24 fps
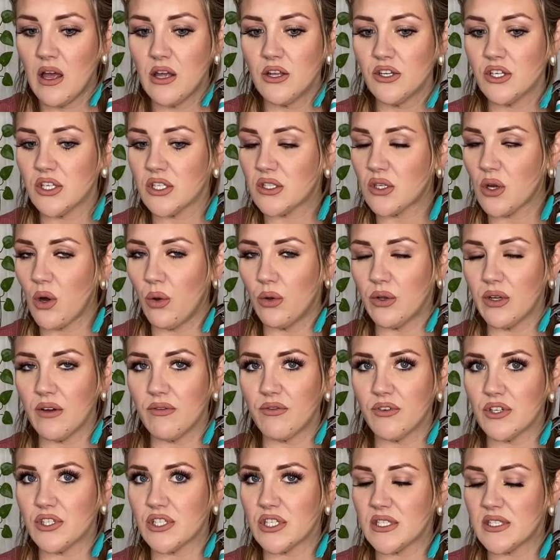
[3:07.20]
just hold it
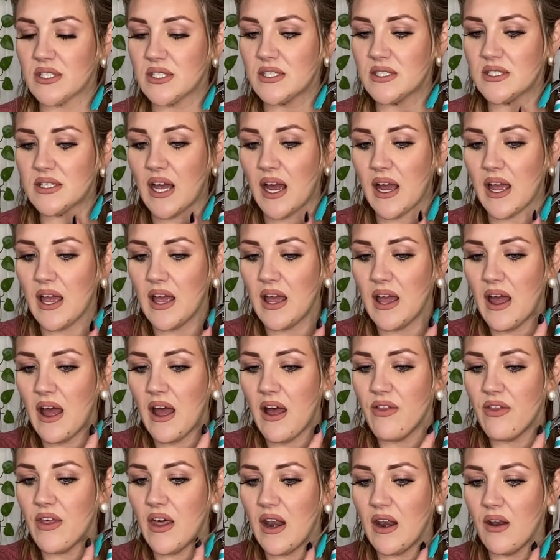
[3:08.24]
for just a second,
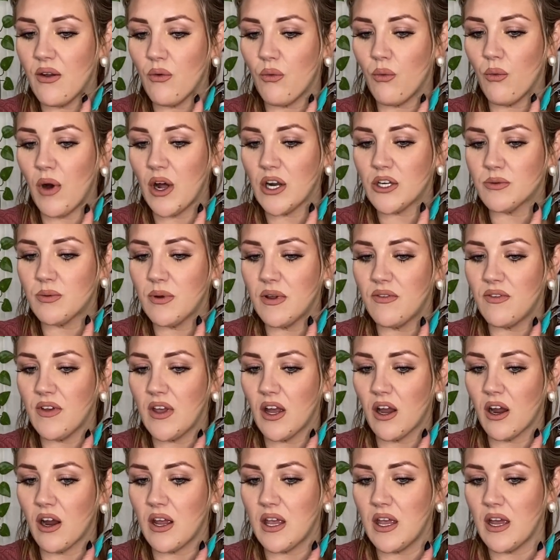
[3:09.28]
and then watch my
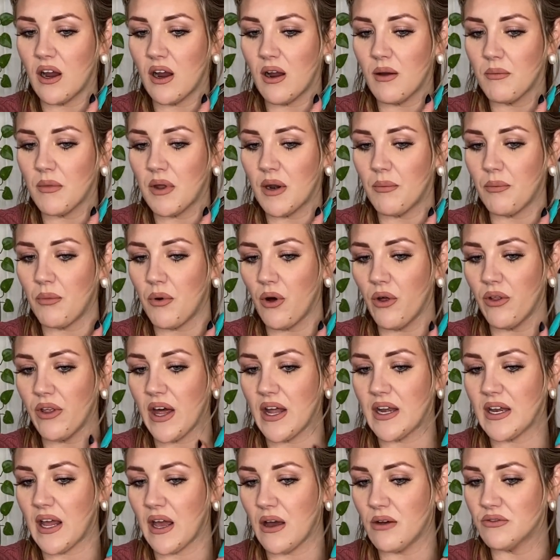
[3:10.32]
finger here. I'm gonna pull
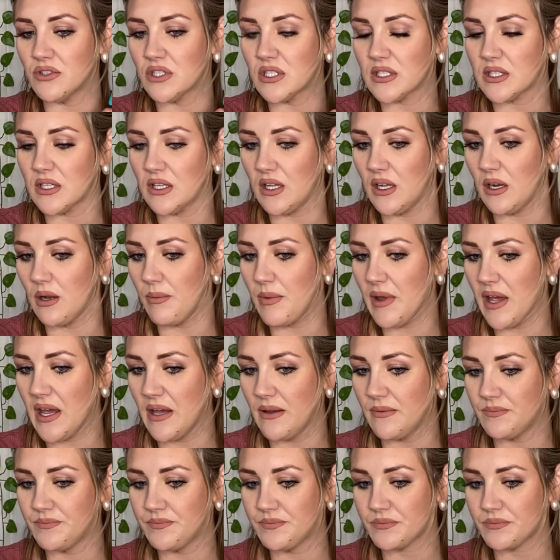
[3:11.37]
that down just a little bit.